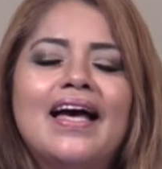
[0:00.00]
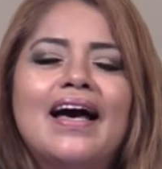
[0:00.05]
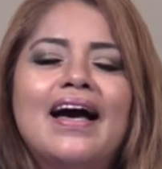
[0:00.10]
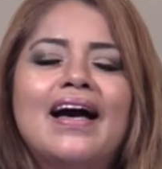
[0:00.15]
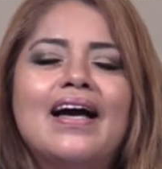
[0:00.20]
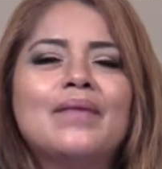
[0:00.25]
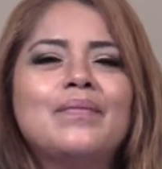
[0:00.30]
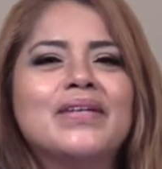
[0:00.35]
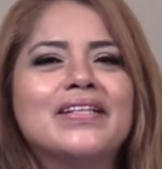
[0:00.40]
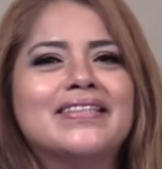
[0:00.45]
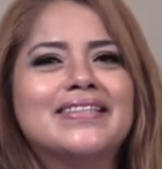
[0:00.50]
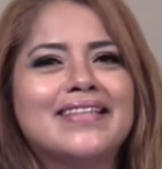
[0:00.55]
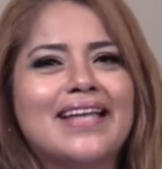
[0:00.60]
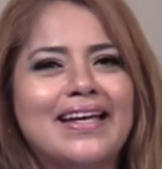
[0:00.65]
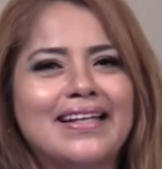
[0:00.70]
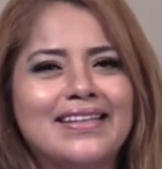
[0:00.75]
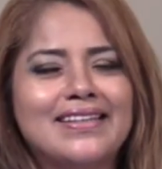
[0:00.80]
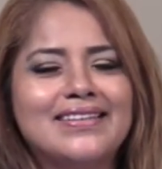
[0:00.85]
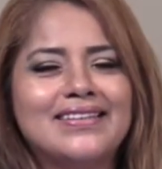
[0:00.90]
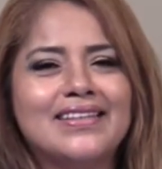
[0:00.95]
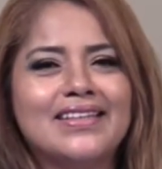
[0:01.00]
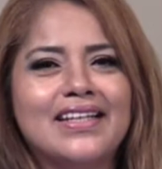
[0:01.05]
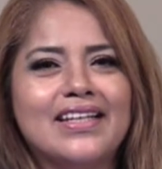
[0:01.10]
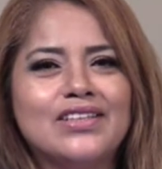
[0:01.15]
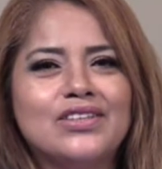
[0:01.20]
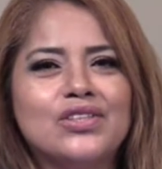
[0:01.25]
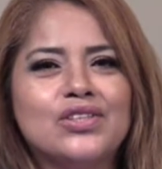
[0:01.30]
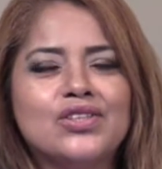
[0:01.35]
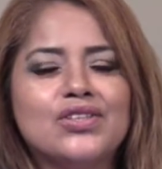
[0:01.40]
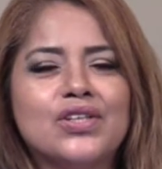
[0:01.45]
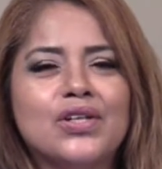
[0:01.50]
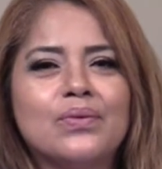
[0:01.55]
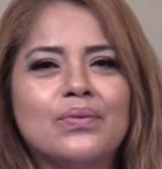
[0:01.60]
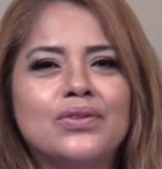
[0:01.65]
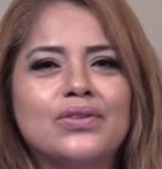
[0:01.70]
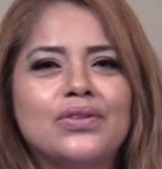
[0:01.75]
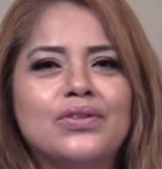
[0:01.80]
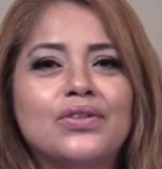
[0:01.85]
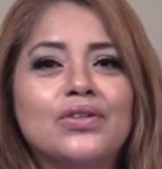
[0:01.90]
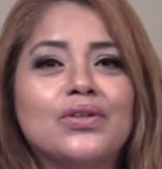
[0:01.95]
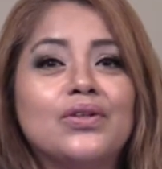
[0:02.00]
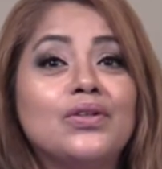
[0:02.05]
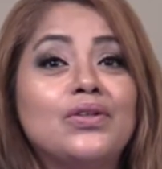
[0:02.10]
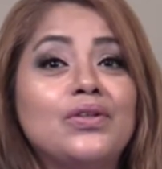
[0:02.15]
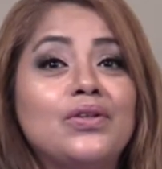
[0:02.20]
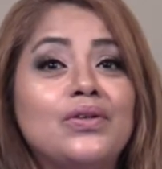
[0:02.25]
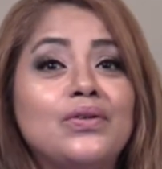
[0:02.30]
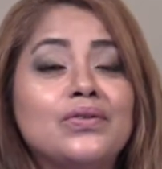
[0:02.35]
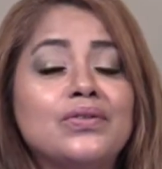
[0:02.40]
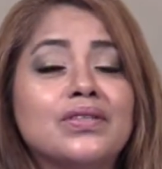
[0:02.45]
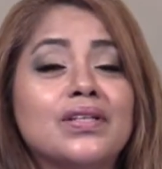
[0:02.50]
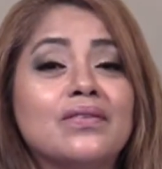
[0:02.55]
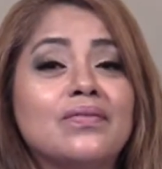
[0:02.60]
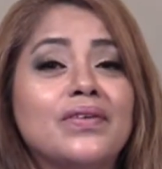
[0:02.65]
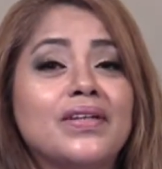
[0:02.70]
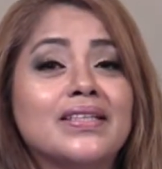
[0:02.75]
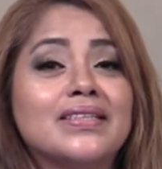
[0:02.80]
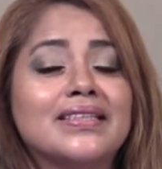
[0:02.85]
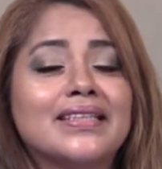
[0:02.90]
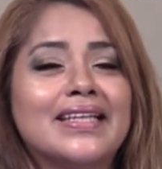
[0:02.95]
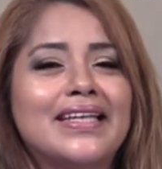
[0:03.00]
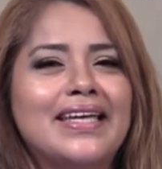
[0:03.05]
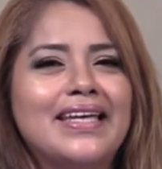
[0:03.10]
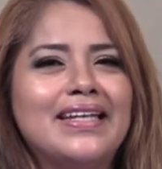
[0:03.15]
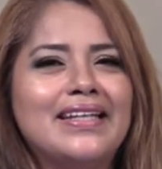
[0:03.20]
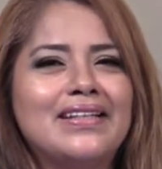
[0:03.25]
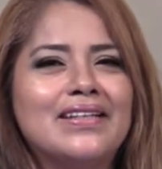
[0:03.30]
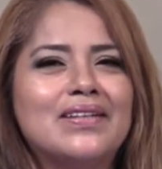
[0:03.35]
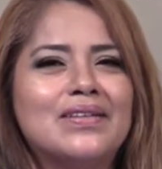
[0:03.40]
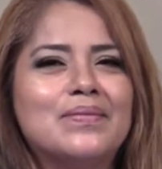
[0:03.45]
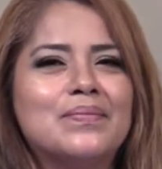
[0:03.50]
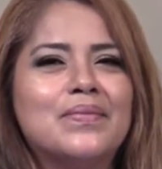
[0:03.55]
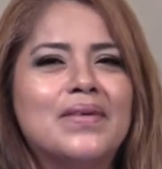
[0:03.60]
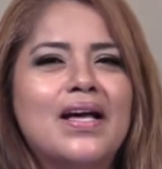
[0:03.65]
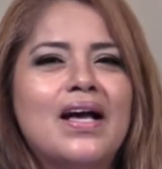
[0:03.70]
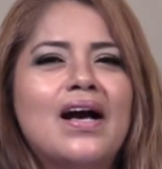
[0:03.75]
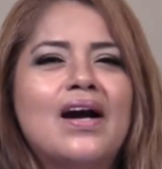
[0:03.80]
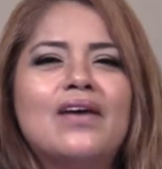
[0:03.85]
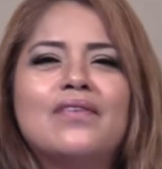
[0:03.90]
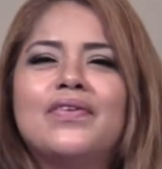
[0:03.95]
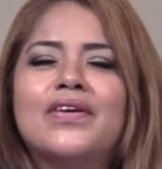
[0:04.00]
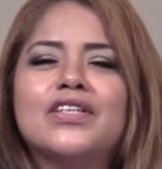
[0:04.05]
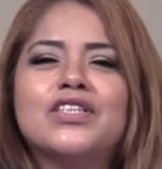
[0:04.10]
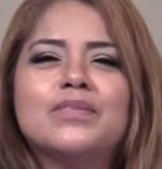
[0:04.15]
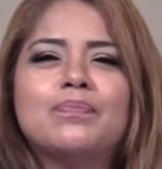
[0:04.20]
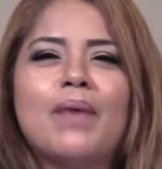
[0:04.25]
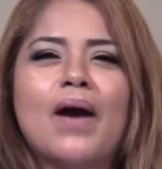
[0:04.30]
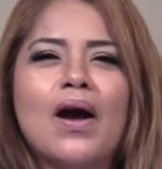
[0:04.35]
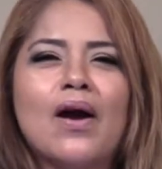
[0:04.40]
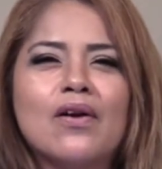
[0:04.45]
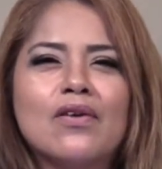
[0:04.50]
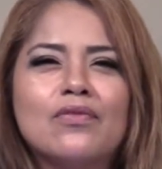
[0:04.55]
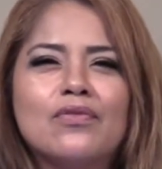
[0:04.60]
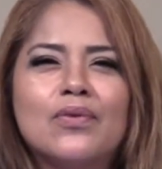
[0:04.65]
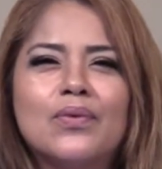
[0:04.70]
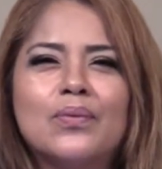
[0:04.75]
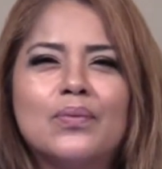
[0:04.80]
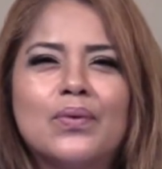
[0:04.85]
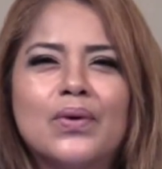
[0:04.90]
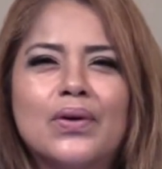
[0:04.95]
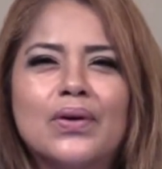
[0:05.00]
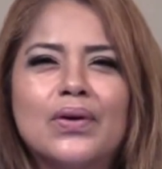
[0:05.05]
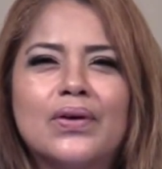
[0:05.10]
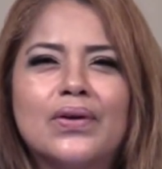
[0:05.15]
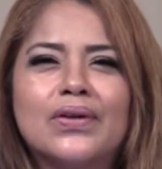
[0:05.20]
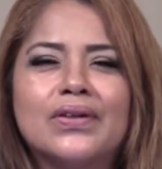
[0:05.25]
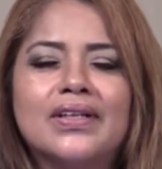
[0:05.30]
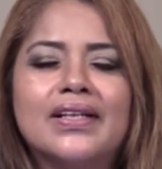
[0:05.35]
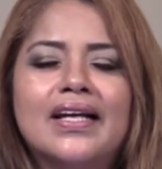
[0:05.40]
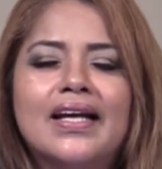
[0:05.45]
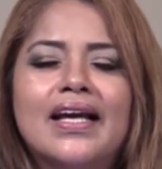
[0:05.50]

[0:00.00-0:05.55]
I'm excited today to share with you the good news of His kingdom, of His powerful word.